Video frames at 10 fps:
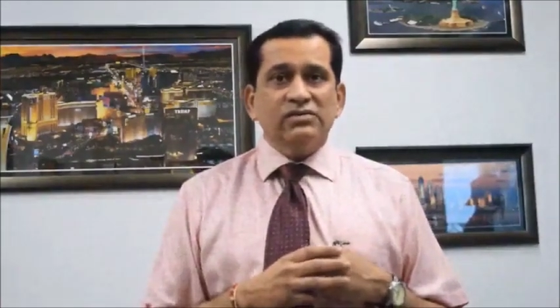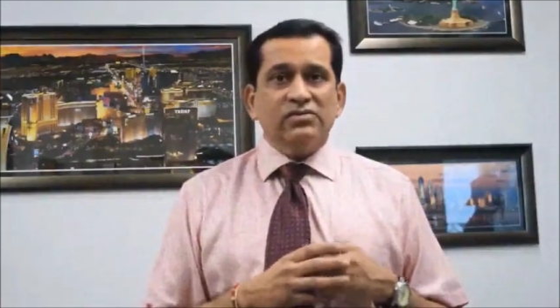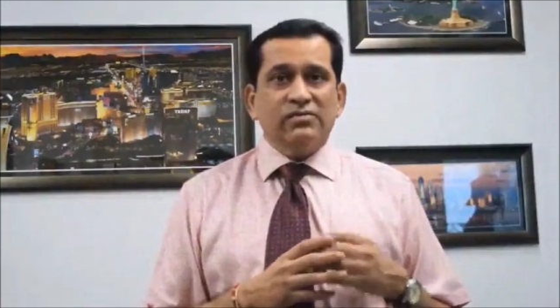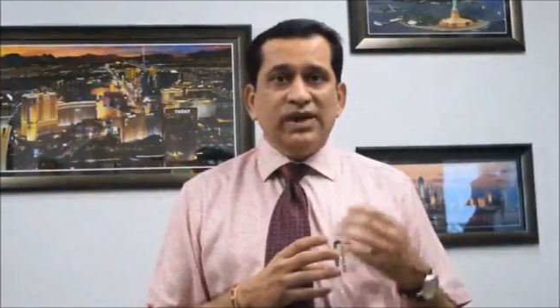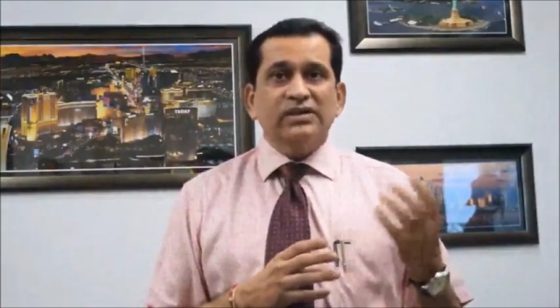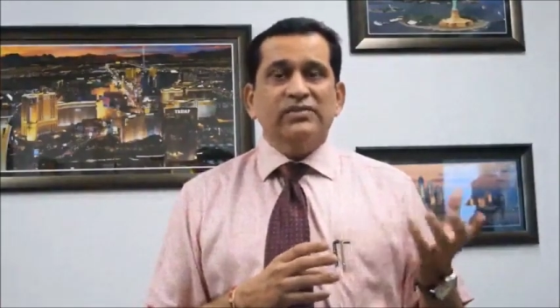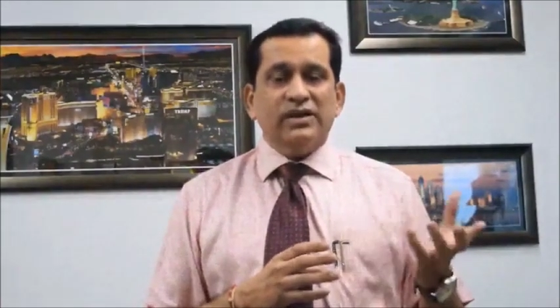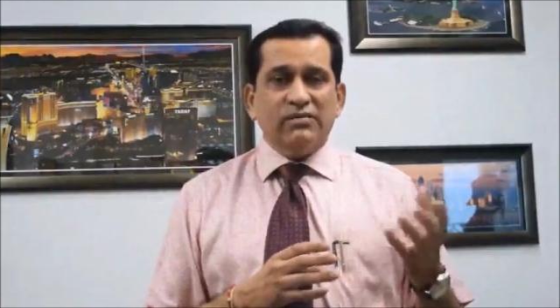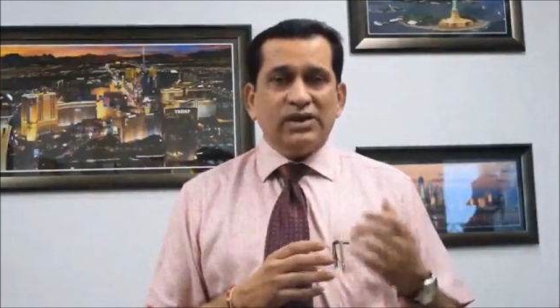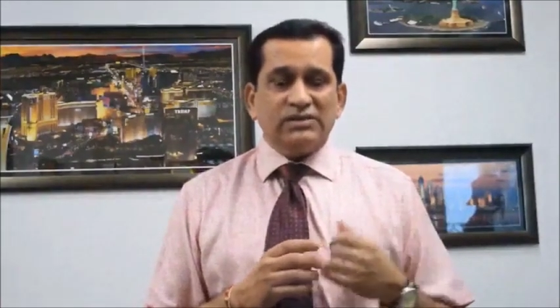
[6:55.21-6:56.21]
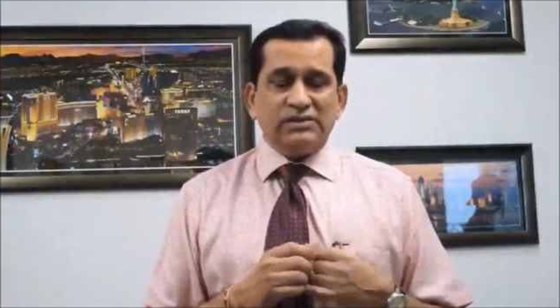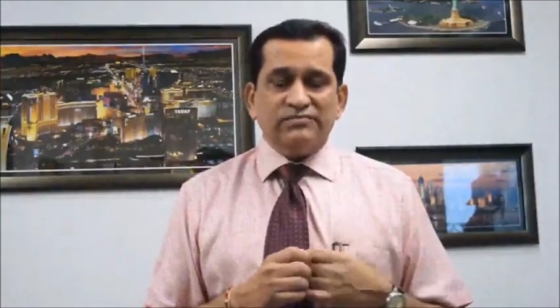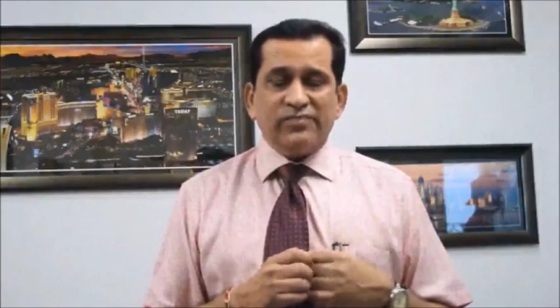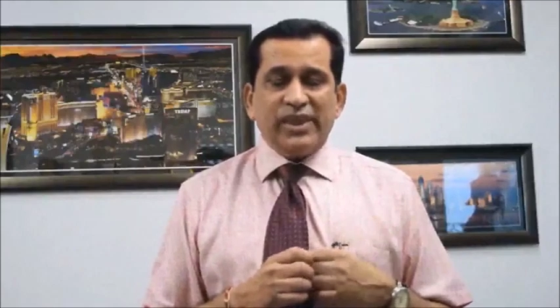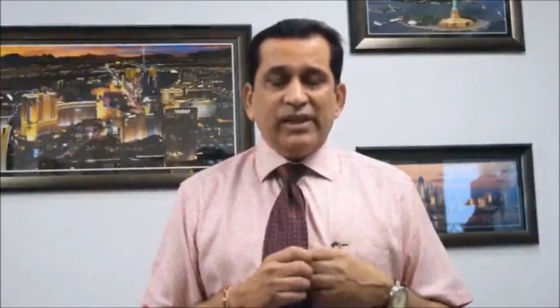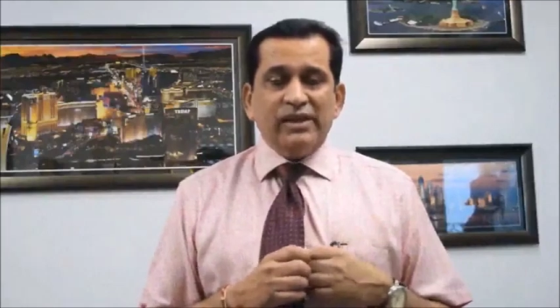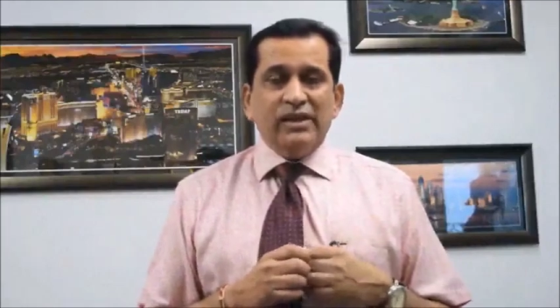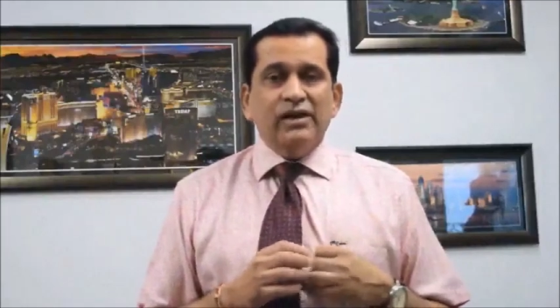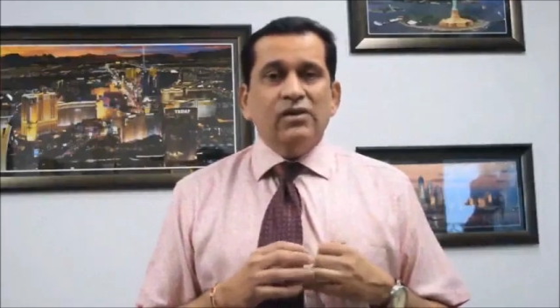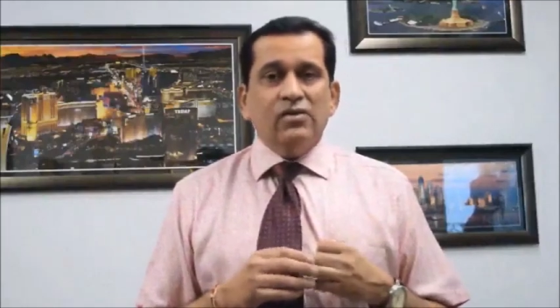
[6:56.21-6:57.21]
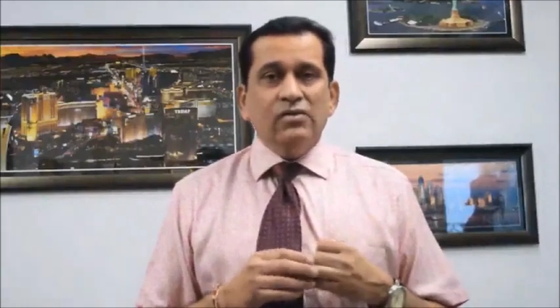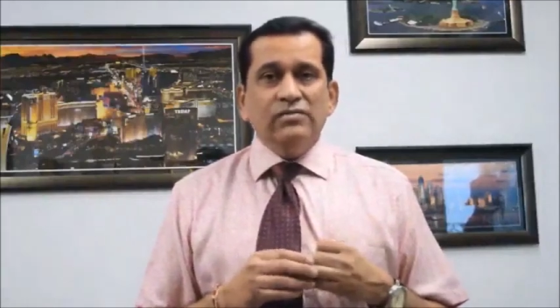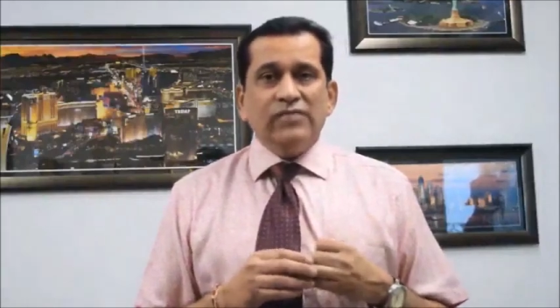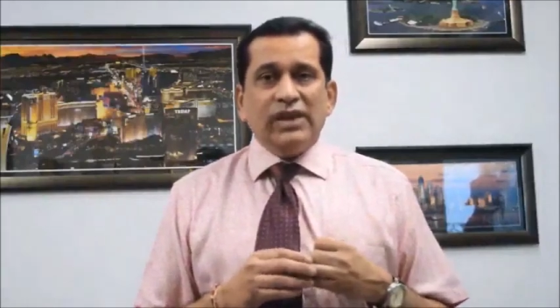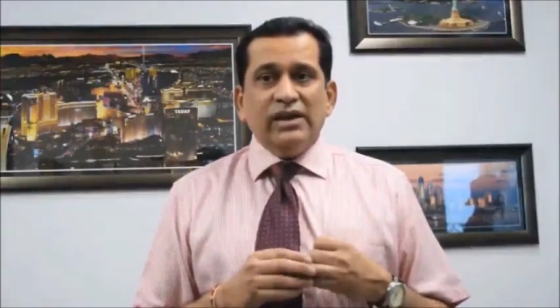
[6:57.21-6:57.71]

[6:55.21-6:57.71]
So please wear a mask. 2.